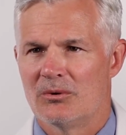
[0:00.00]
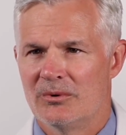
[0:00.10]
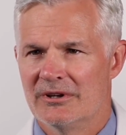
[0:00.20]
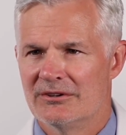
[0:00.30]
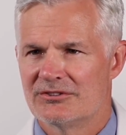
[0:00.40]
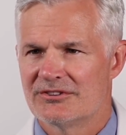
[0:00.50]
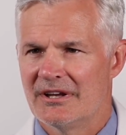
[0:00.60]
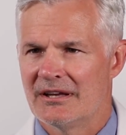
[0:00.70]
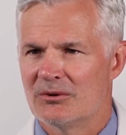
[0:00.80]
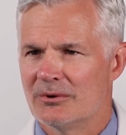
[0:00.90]
We
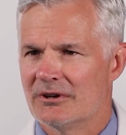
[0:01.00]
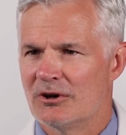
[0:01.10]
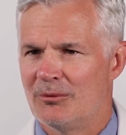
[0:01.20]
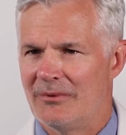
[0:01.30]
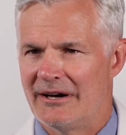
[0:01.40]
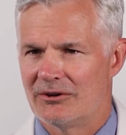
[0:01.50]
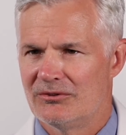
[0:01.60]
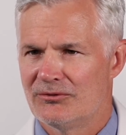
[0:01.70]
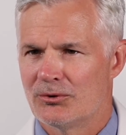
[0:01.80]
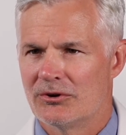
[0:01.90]
understand we are a
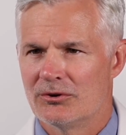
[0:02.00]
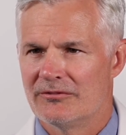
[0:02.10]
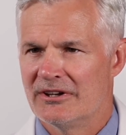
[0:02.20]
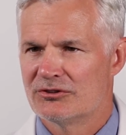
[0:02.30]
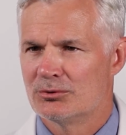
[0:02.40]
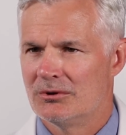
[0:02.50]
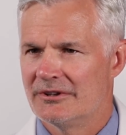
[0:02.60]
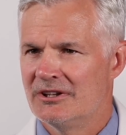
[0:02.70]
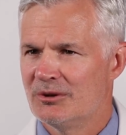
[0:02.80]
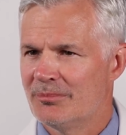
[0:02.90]
model for your
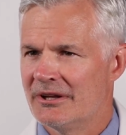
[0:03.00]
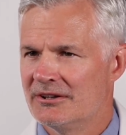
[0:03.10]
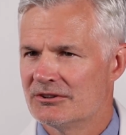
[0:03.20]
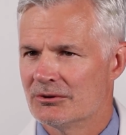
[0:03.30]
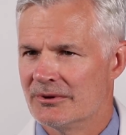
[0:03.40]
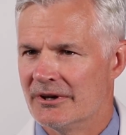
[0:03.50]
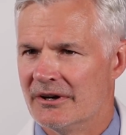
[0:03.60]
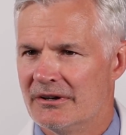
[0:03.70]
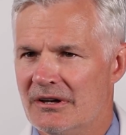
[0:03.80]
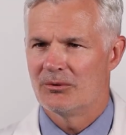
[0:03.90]
eventual independent career.